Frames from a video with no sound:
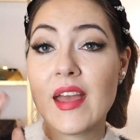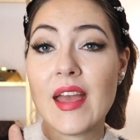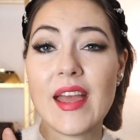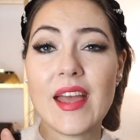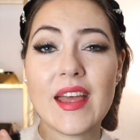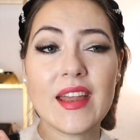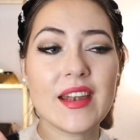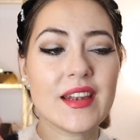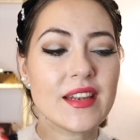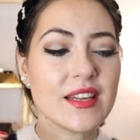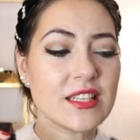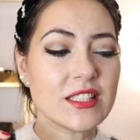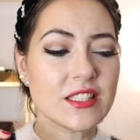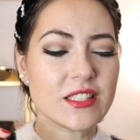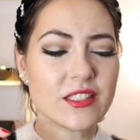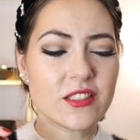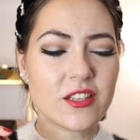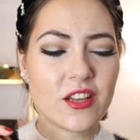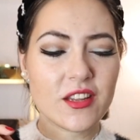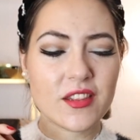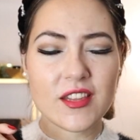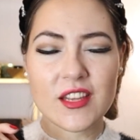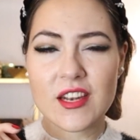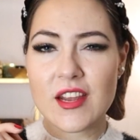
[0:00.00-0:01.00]
And it's
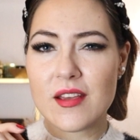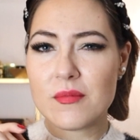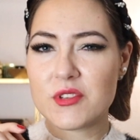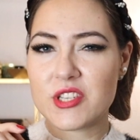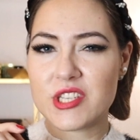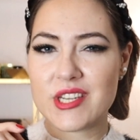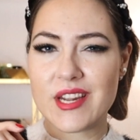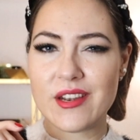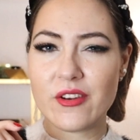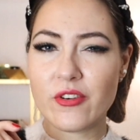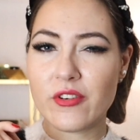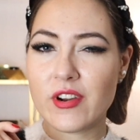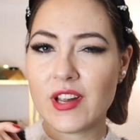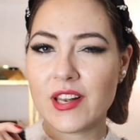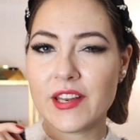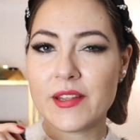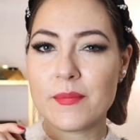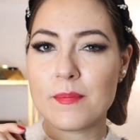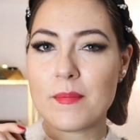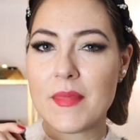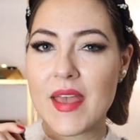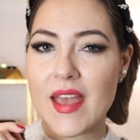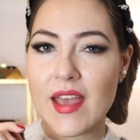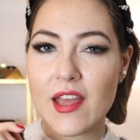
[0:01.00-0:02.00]
not that I'm generally
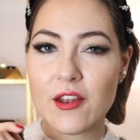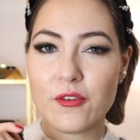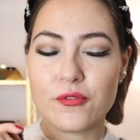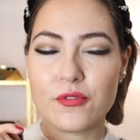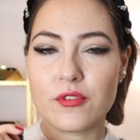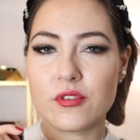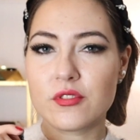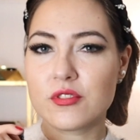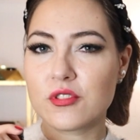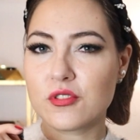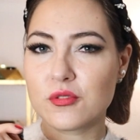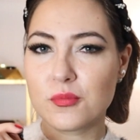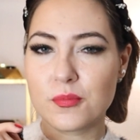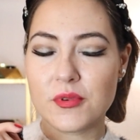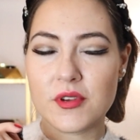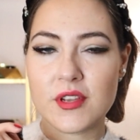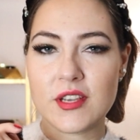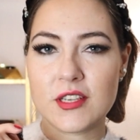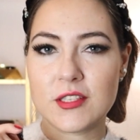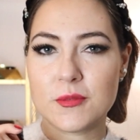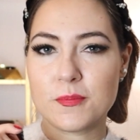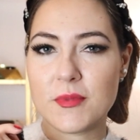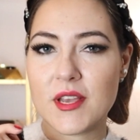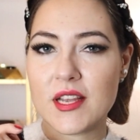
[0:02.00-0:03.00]
mad for super
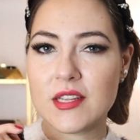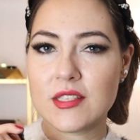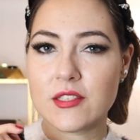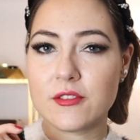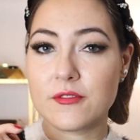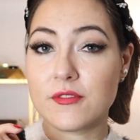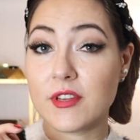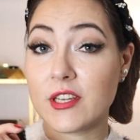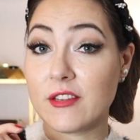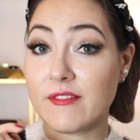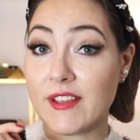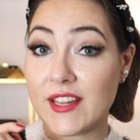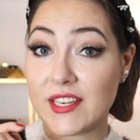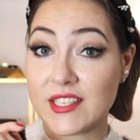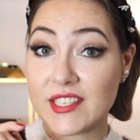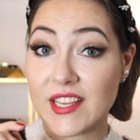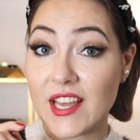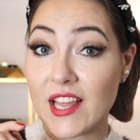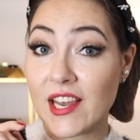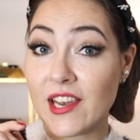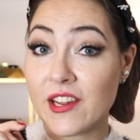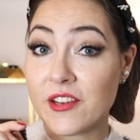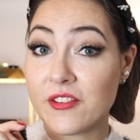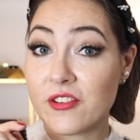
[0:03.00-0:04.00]
expensive Advent
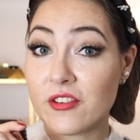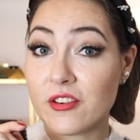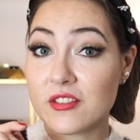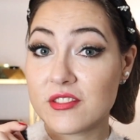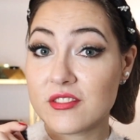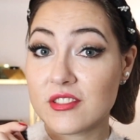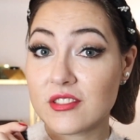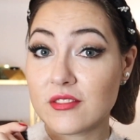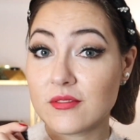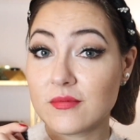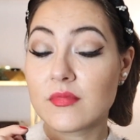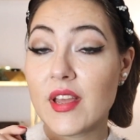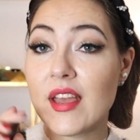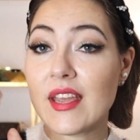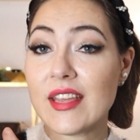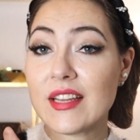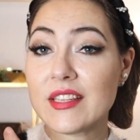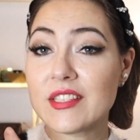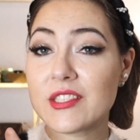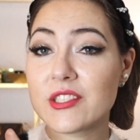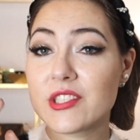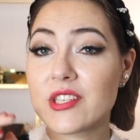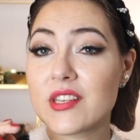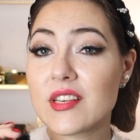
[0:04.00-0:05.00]
Calendars,
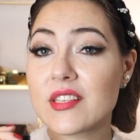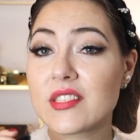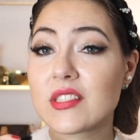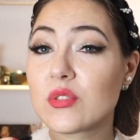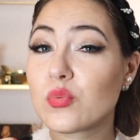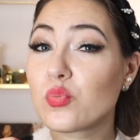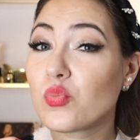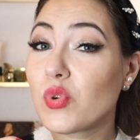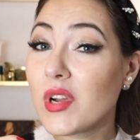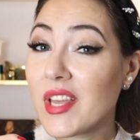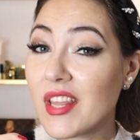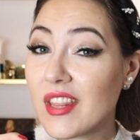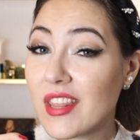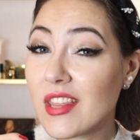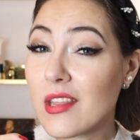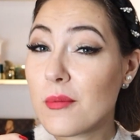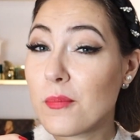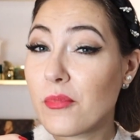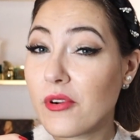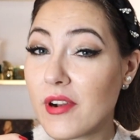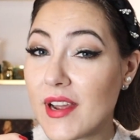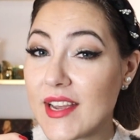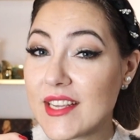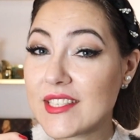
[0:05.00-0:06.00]
it's just with a
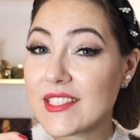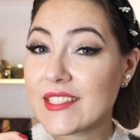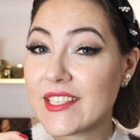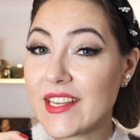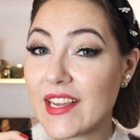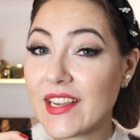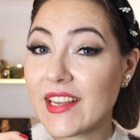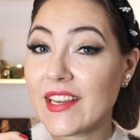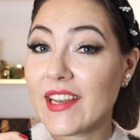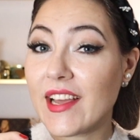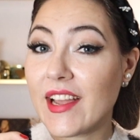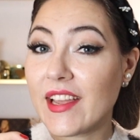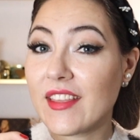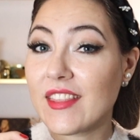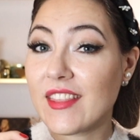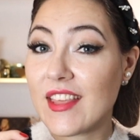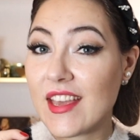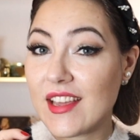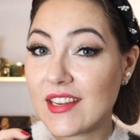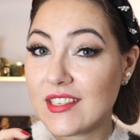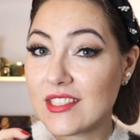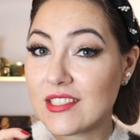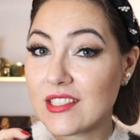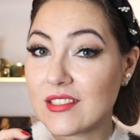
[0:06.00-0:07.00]
price tag like
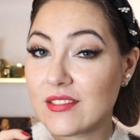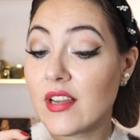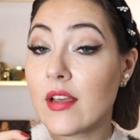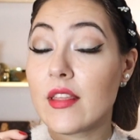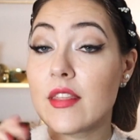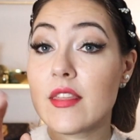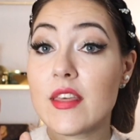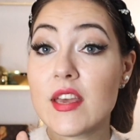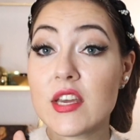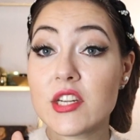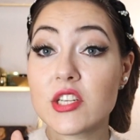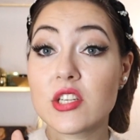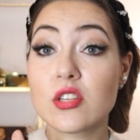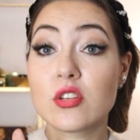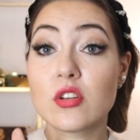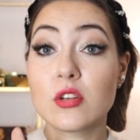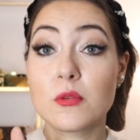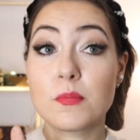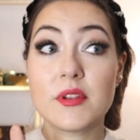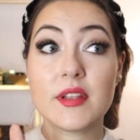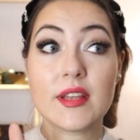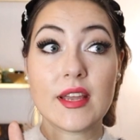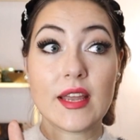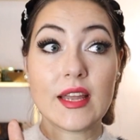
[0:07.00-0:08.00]
that, there should
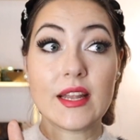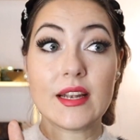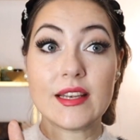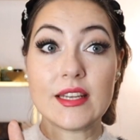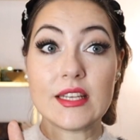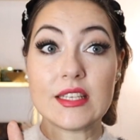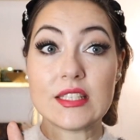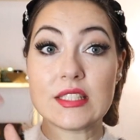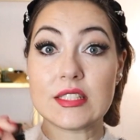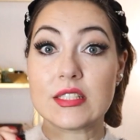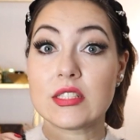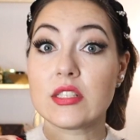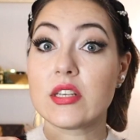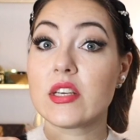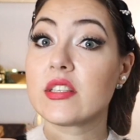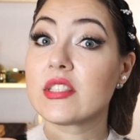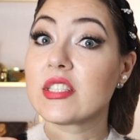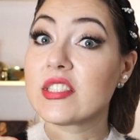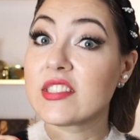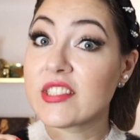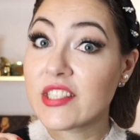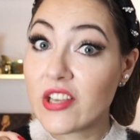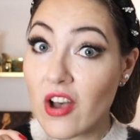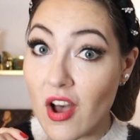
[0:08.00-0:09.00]
be at least
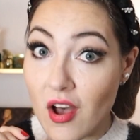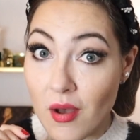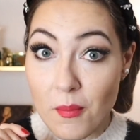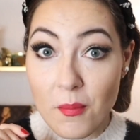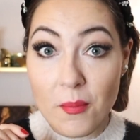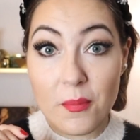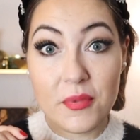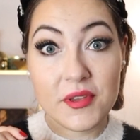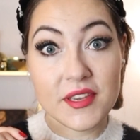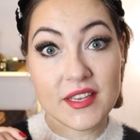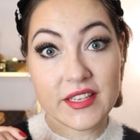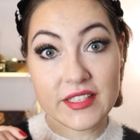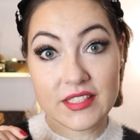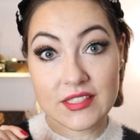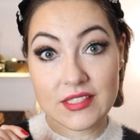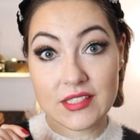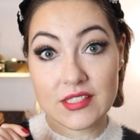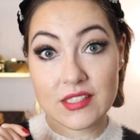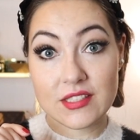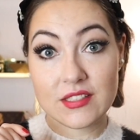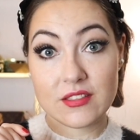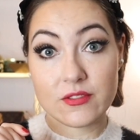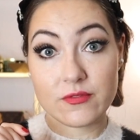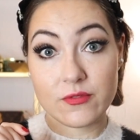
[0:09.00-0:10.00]
some
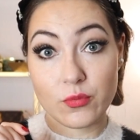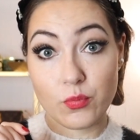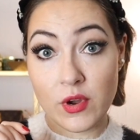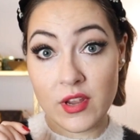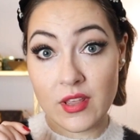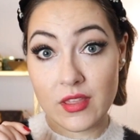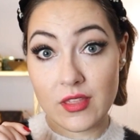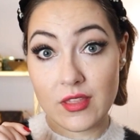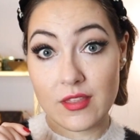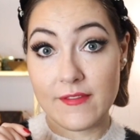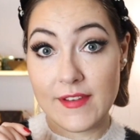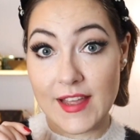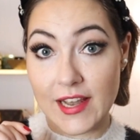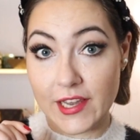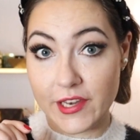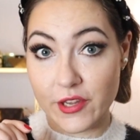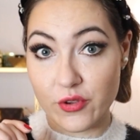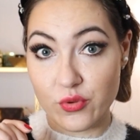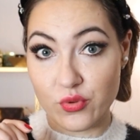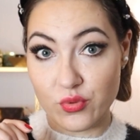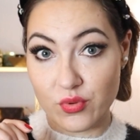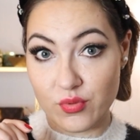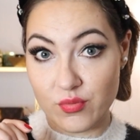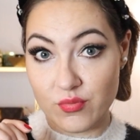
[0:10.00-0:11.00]
pieces with
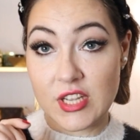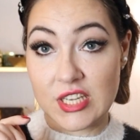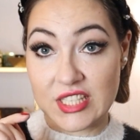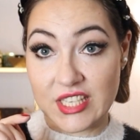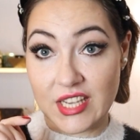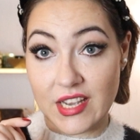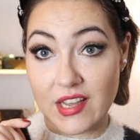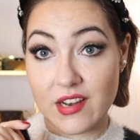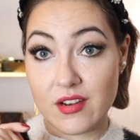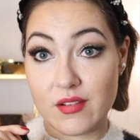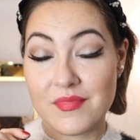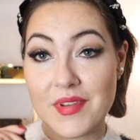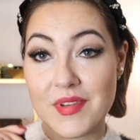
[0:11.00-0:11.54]
value inside.